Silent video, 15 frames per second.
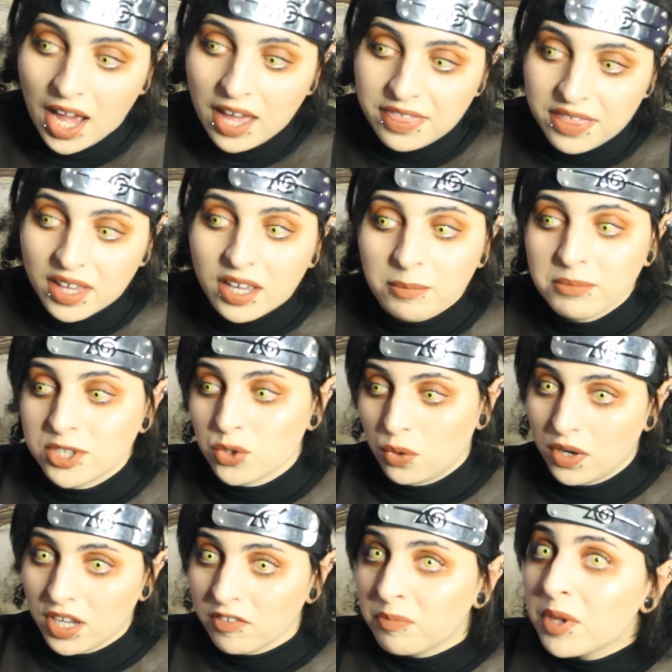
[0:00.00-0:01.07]
think a
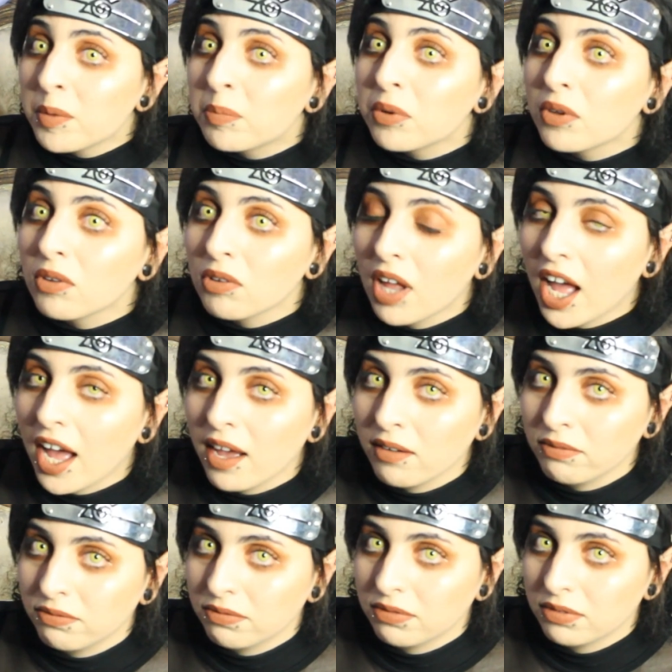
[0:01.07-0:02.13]
majority of people
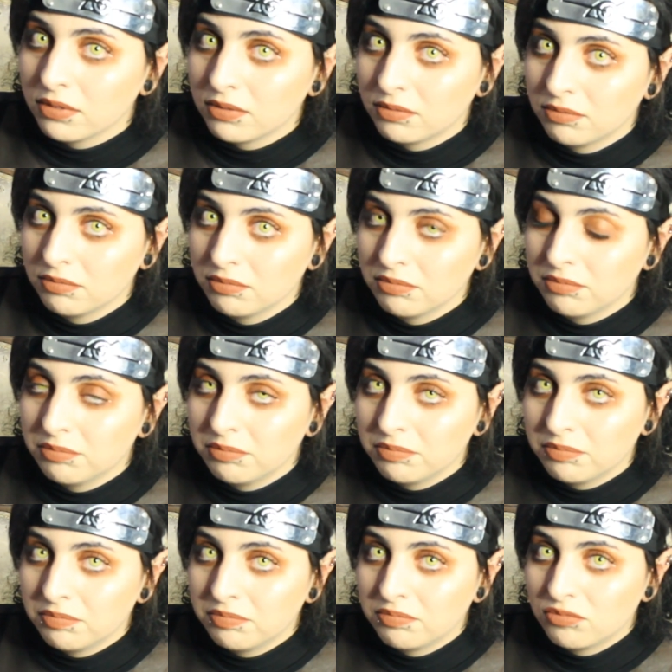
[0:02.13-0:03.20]
have
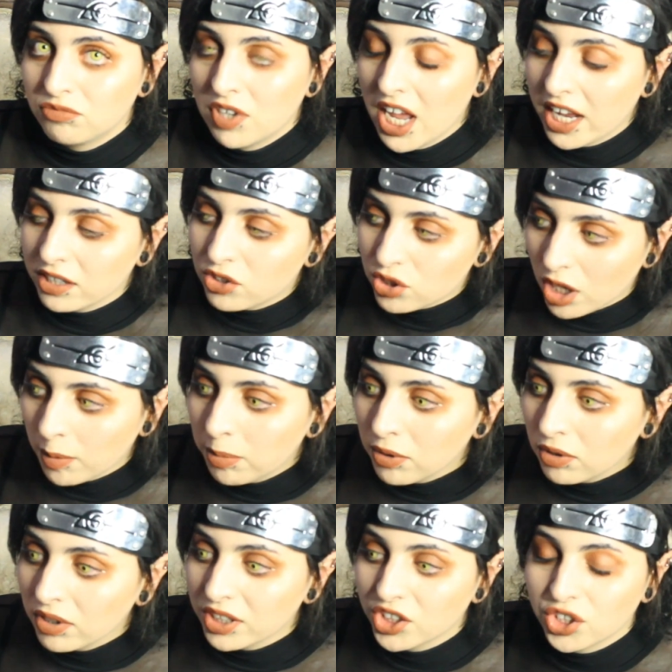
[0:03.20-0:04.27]
had
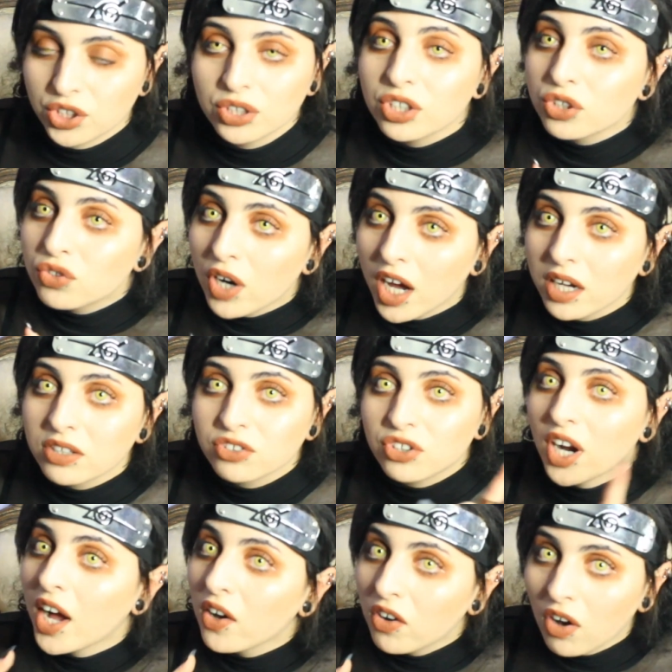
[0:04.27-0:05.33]
trouble and turned to drugs or
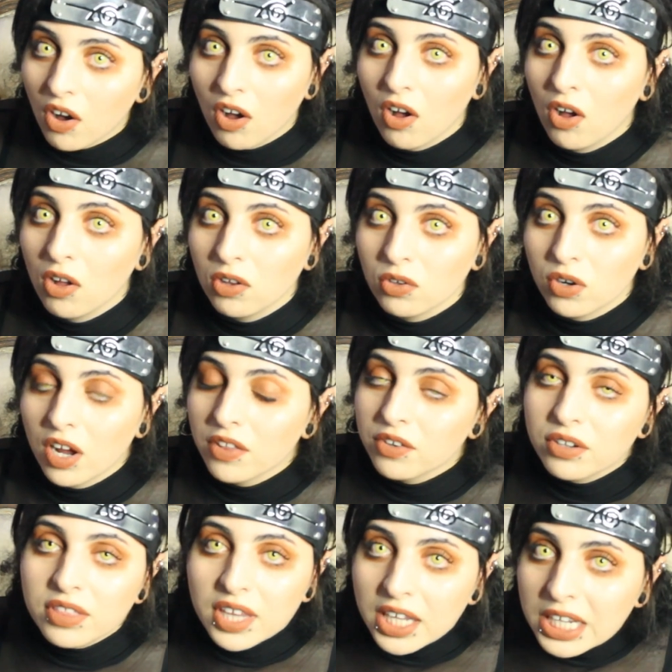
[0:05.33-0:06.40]
alcohol or
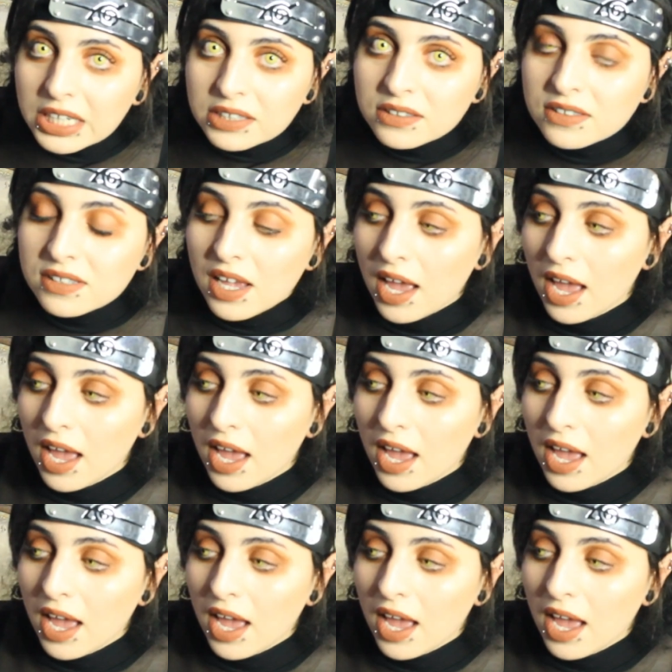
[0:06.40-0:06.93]
other things,